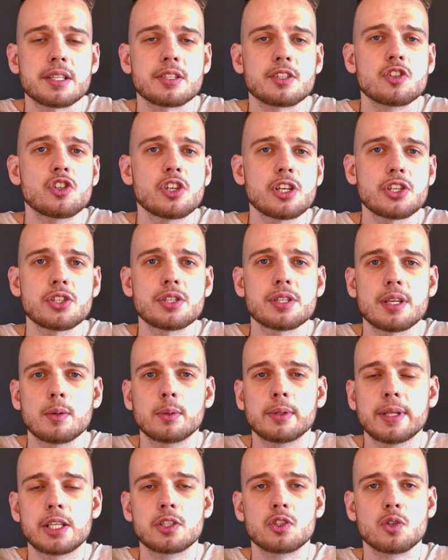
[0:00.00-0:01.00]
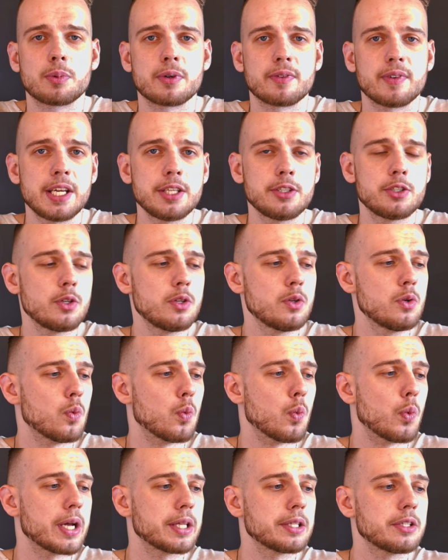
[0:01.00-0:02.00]
and suggestions I would like to provide to you
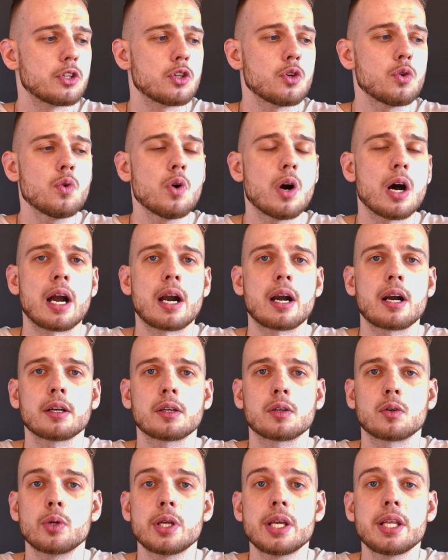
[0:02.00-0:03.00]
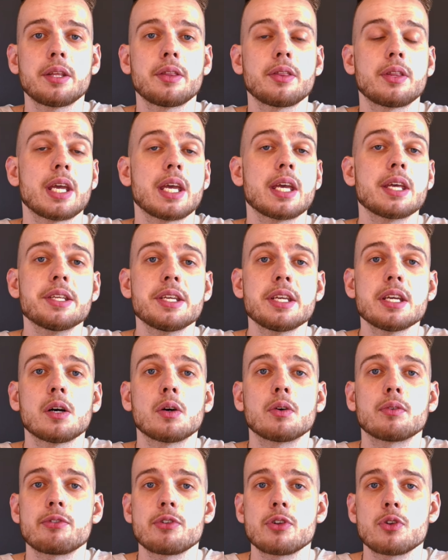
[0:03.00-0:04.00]
when you are creating the idea
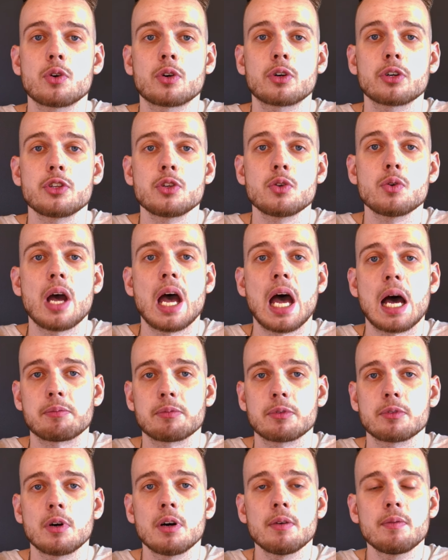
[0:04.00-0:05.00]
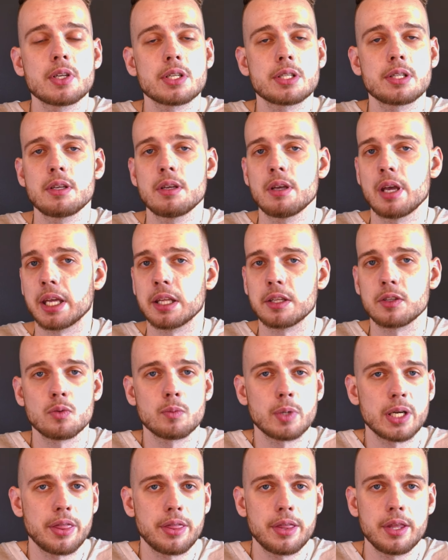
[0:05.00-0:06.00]
of your new app. Obviously, again, you
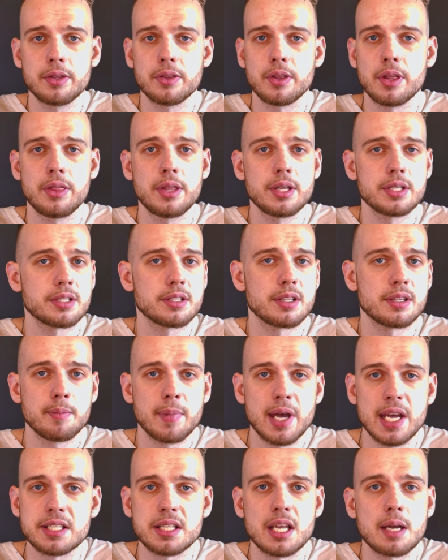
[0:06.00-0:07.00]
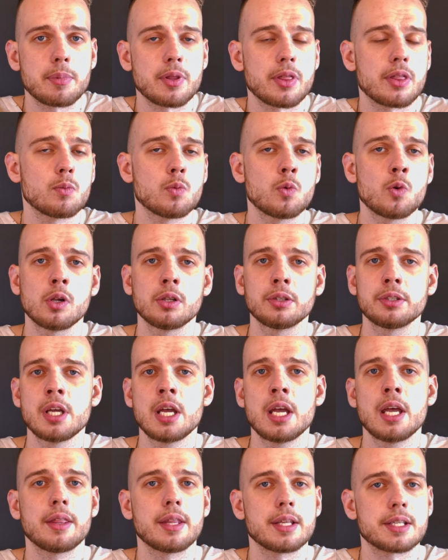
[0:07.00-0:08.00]
might think that this is the best app in the world,
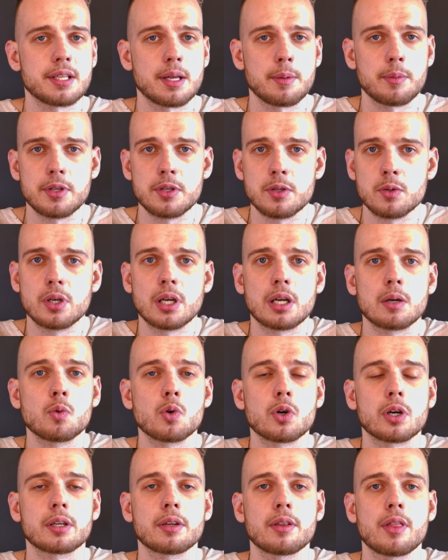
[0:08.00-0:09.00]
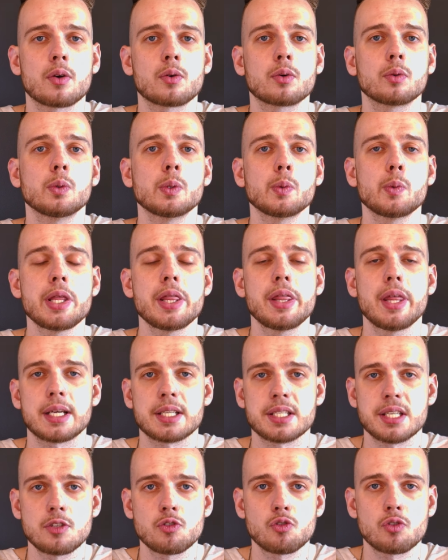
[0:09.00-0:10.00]
that's something you gotta work thoroughly with,
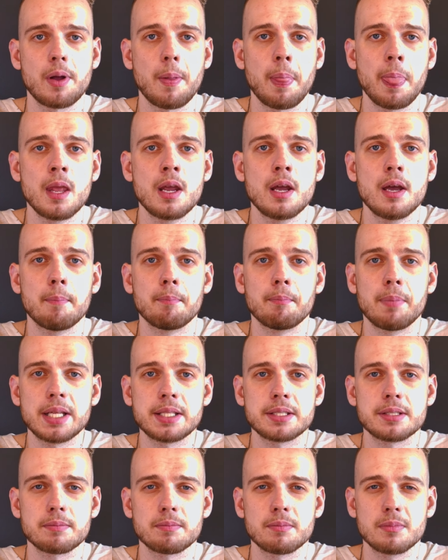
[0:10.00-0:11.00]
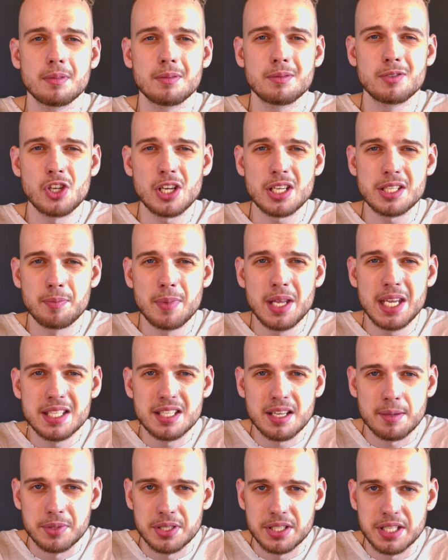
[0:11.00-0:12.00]
etc. But just make
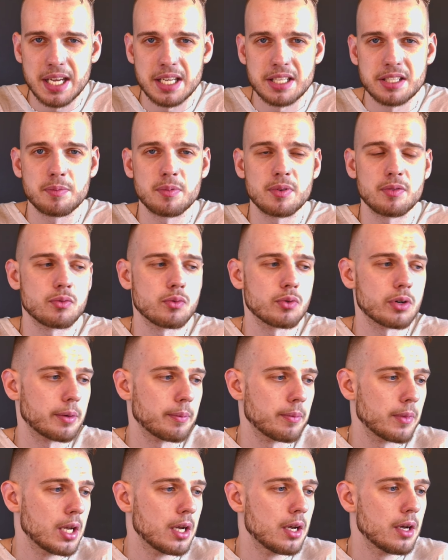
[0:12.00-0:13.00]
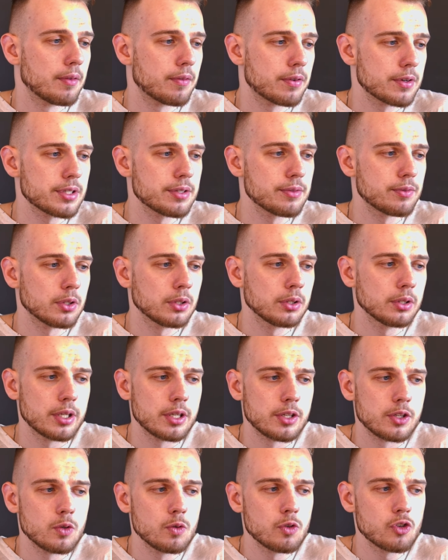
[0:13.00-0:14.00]
some tests before. First of all,
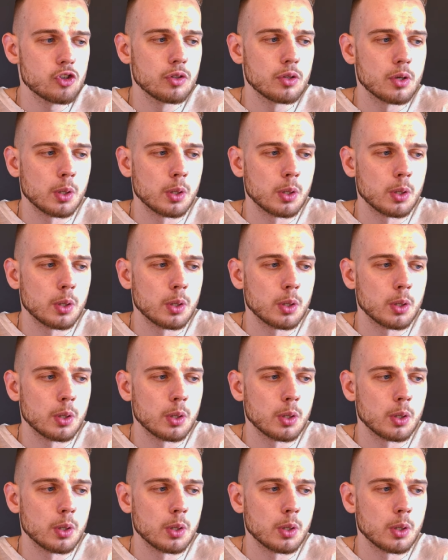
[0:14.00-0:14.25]
you should